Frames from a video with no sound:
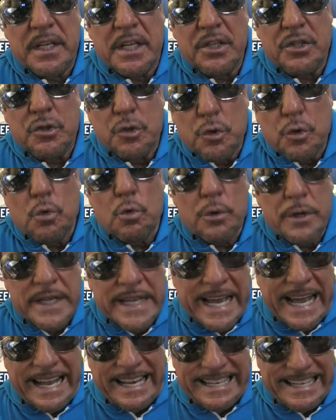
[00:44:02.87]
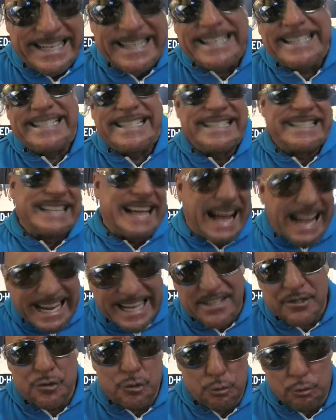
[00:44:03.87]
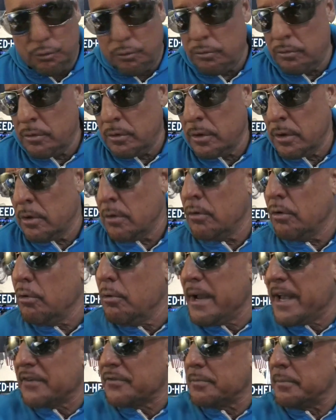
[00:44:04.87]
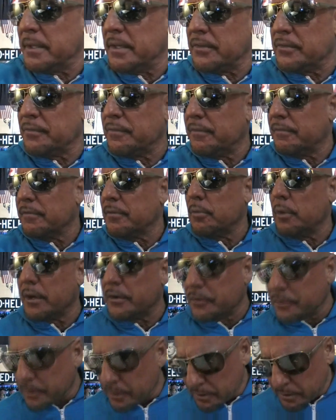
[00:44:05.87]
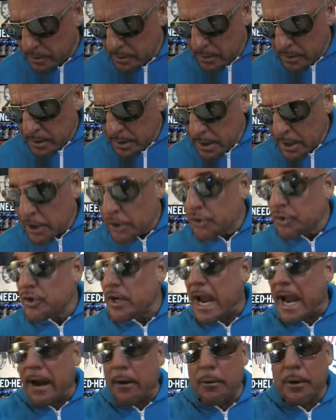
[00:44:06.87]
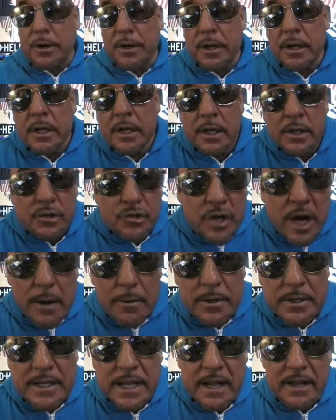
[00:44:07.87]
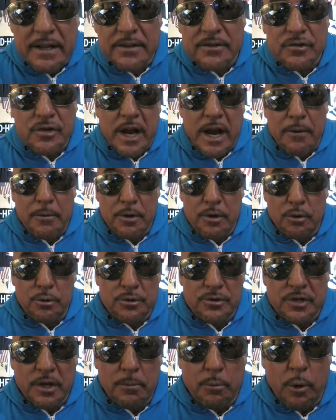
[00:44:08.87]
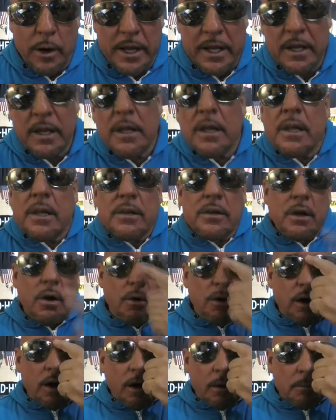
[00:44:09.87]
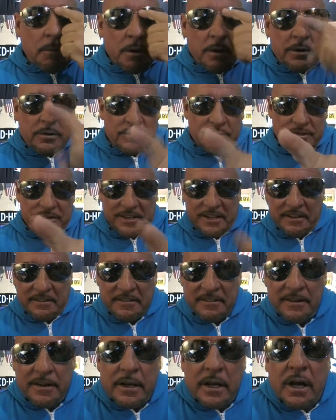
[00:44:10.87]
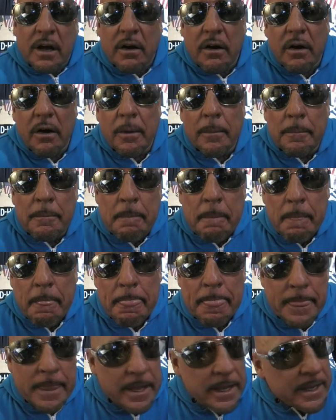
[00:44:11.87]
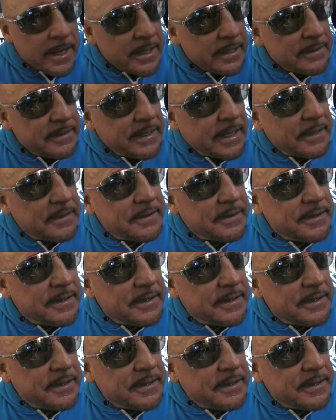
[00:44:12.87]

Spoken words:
that you get inside you. Who asked me this question? Jared. Jared, Deckard, Jared, go to Subway. No, just kidding. That